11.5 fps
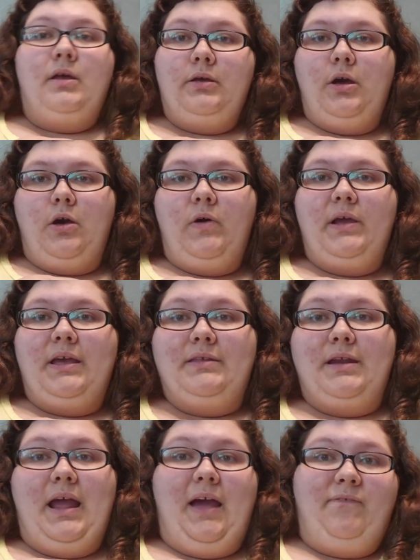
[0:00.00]
going, and then
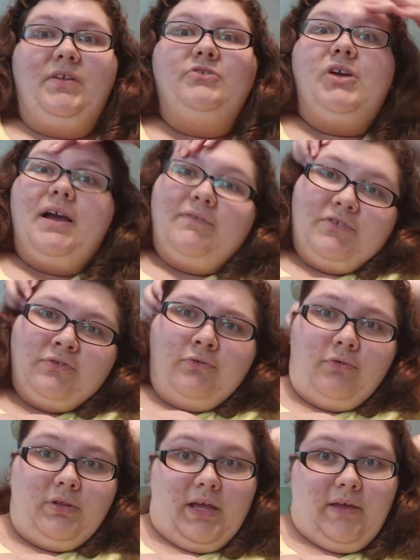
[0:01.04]
I have to drive to
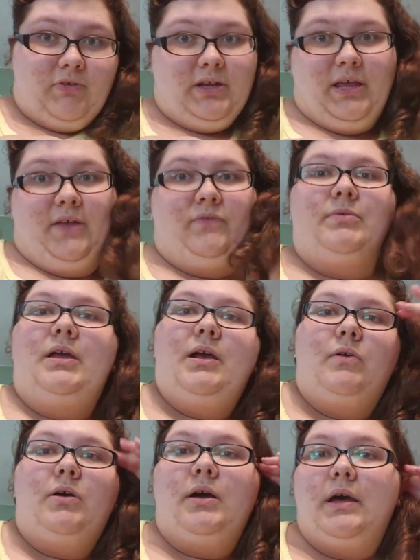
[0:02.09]
school every day from now
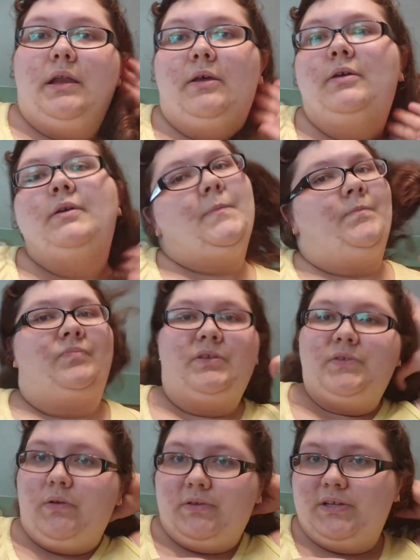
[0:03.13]
on.
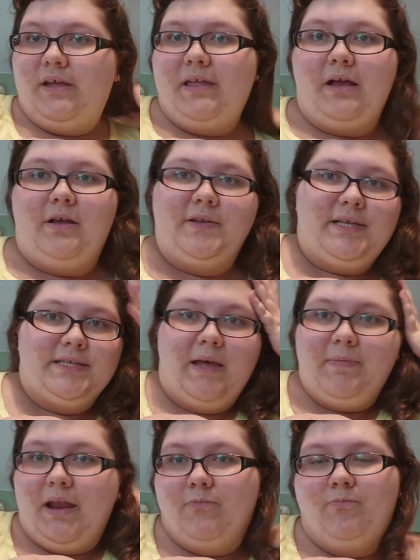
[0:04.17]
So we'll see how that goes, because I'm
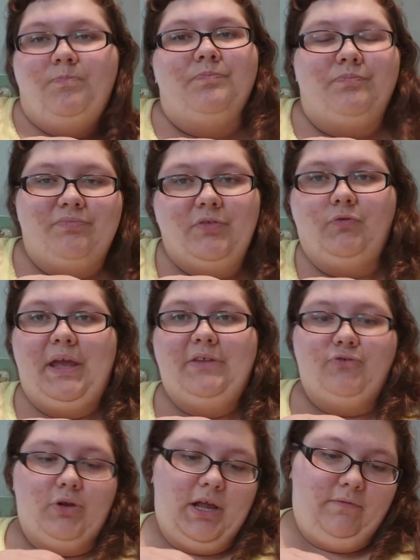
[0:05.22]
not a great
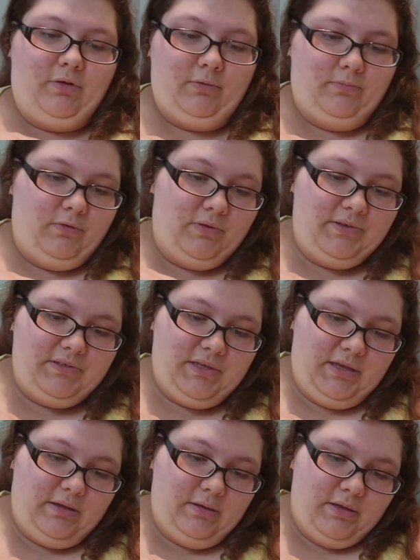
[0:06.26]
driver. But we'll
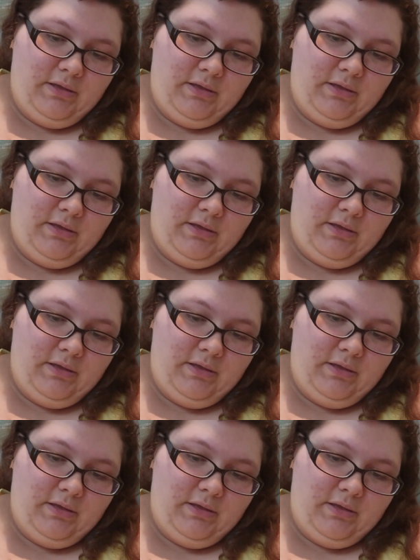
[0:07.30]
see